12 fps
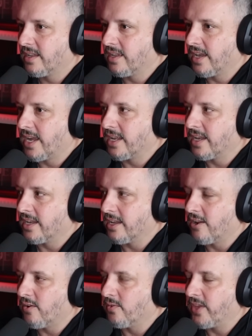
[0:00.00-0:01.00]
And,
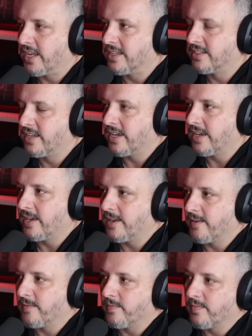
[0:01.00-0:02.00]
they can
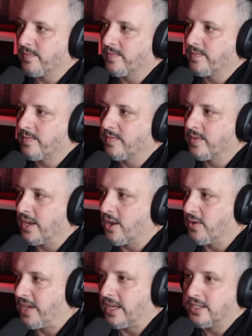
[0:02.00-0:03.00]
say,
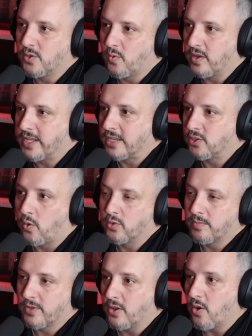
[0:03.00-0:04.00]
he's the one that told
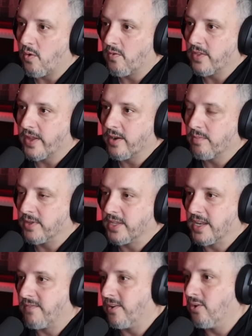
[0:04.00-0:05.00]
him to go over there. But
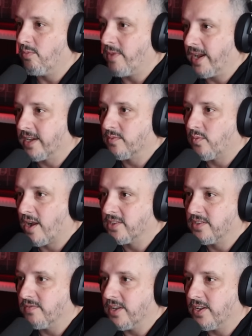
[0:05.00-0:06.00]
then if you go back and watch
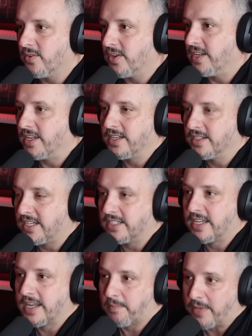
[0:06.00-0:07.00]
the video, he didn't. He
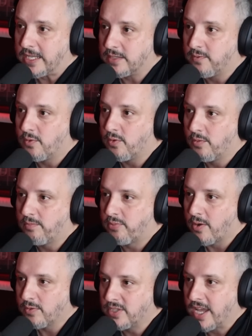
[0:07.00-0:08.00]
said a peaceful
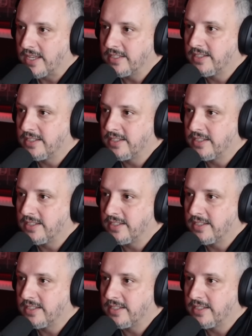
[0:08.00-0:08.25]
protest.